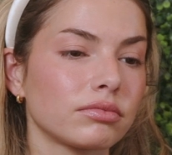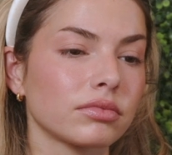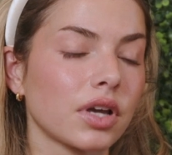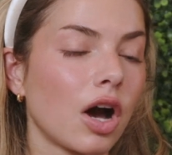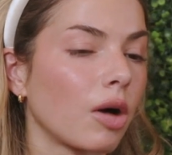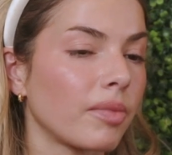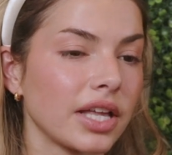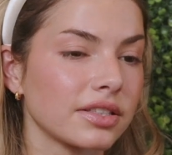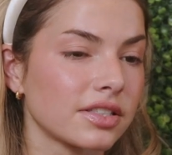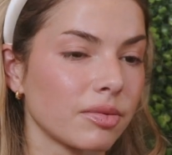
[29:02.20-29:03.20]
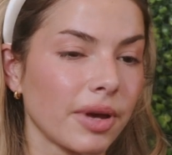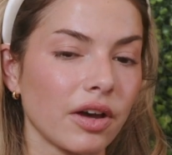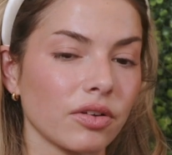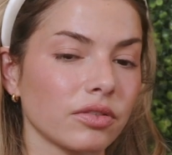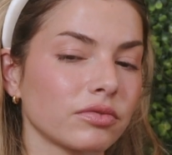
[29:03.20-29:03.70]
comments
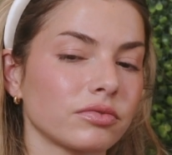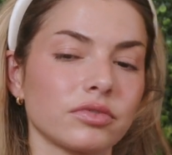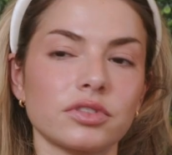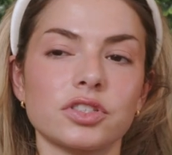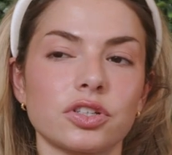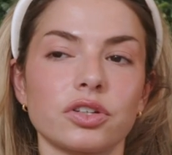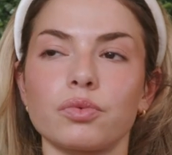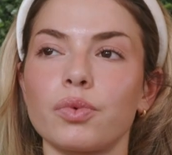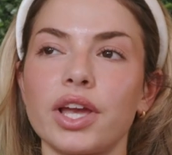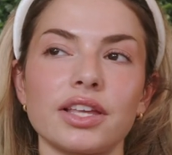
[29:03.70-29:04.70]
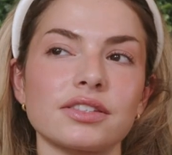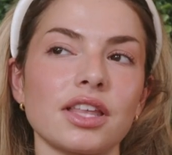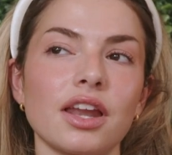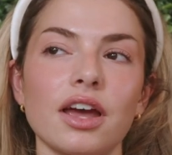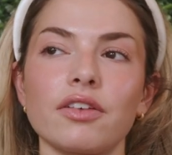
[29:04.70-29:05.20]
about certain ways
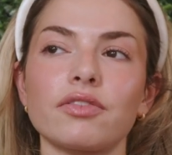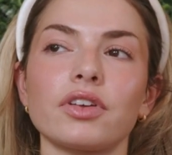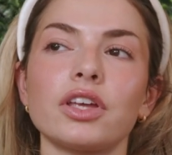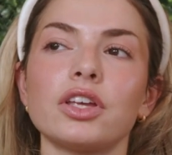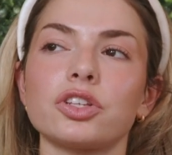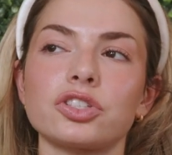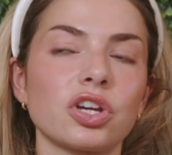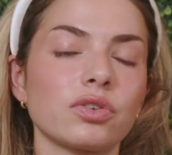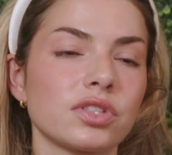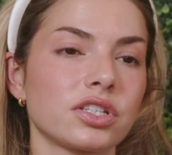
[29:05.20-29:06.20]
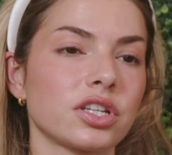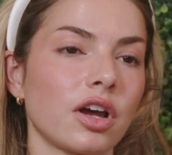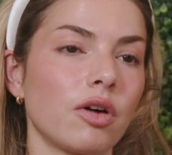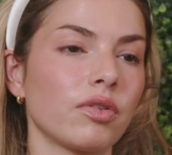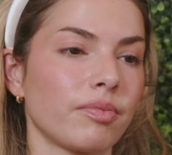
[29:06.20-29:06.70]
that I've chosen to
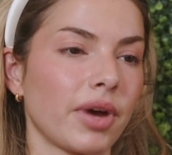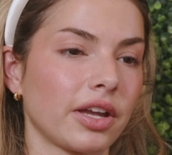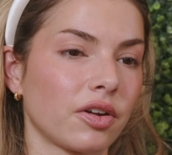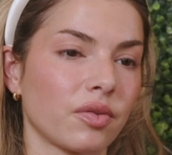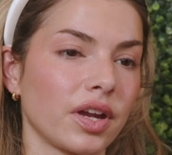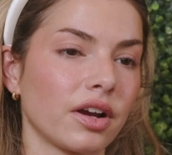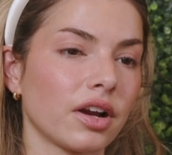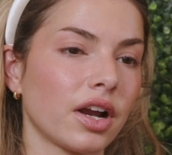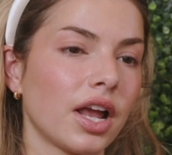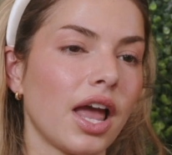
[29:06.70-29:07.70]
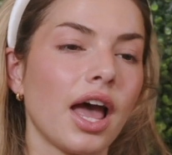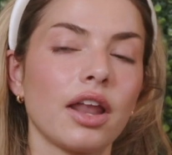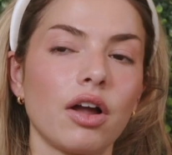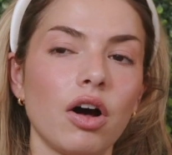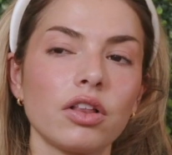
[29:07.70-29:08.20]
go with my career.
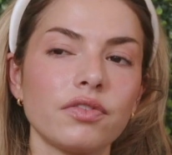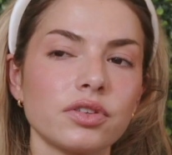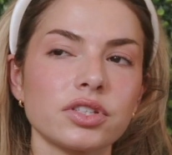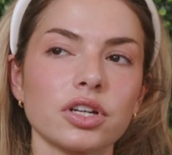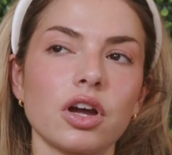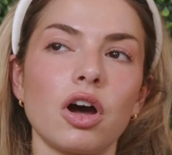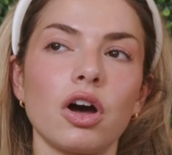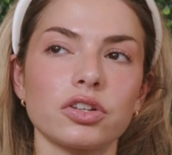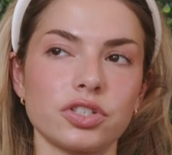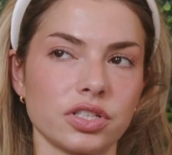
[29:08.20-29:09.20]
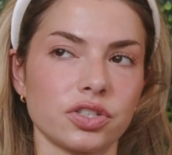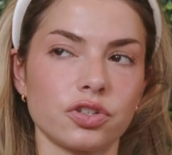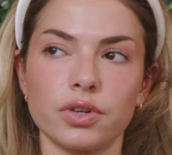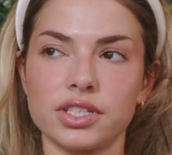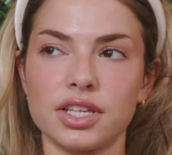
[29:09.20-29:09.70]
And all of those are conscious
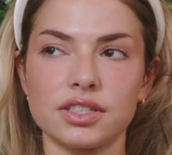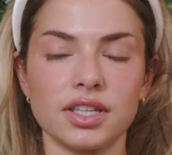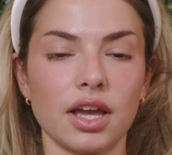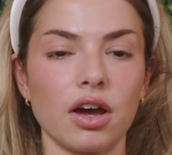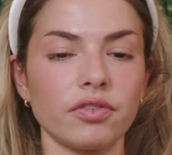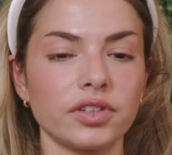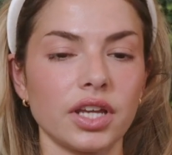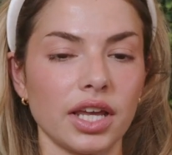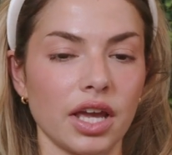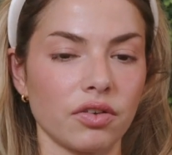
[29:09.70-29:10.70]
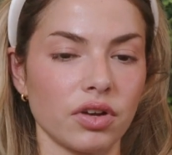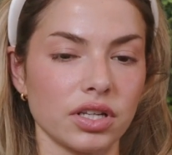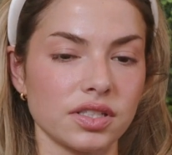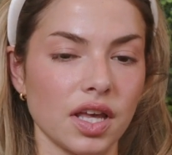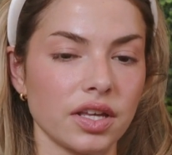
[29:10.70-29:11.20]
choices. Like often I get
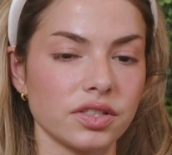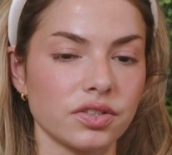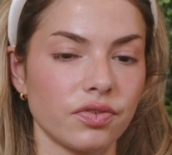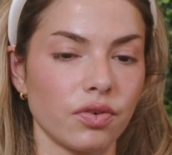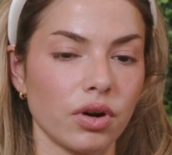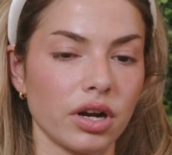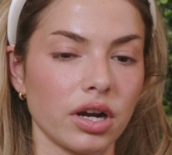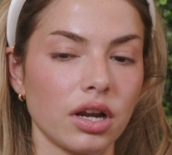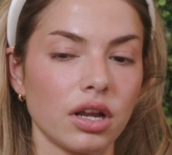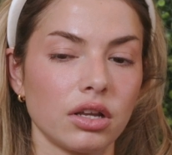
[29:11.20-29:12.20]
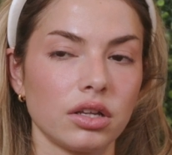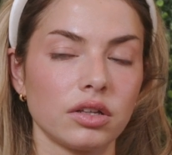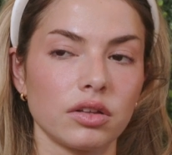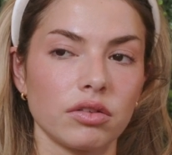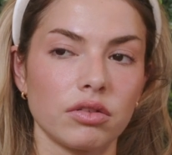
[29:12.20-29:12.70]
criticized for
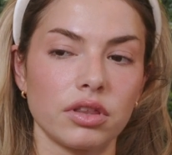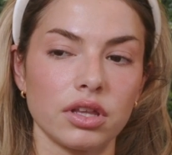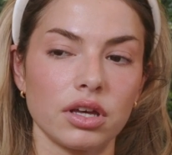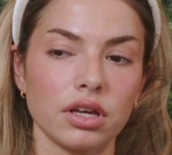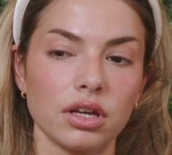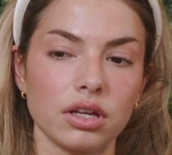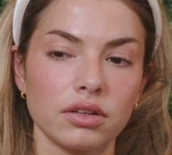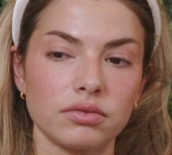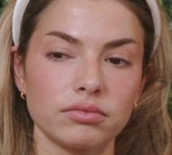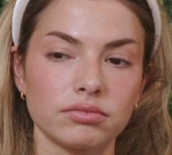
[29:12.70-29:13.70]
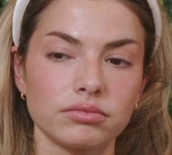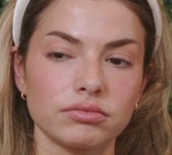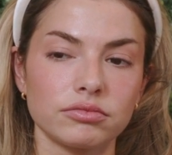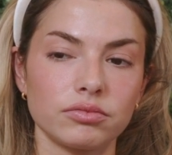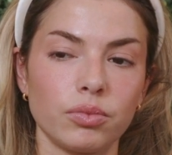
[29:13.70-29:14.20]
the
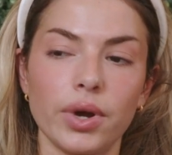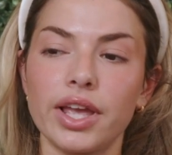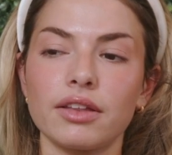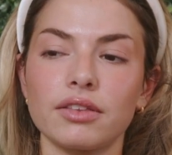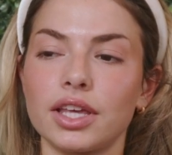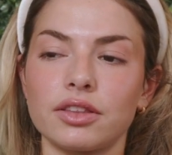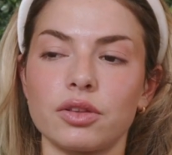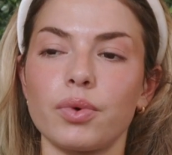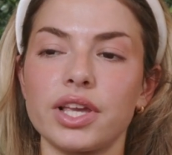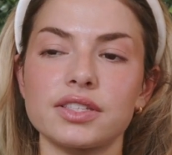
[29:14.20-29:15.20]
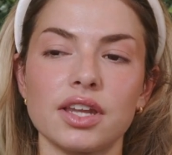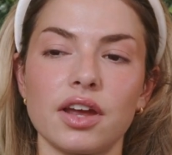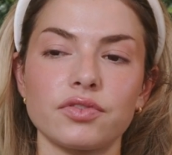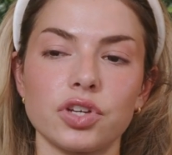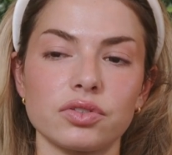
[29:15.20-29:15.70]
way like the ways that
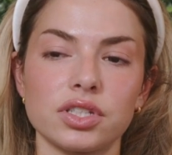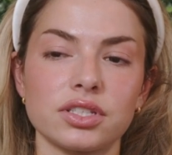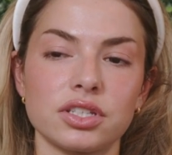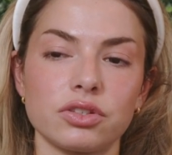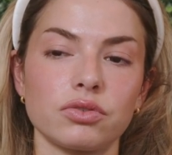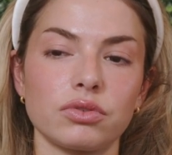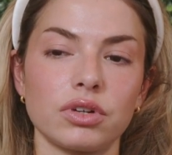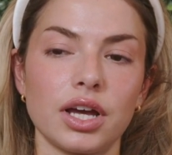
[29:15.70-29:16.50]
I've chosen to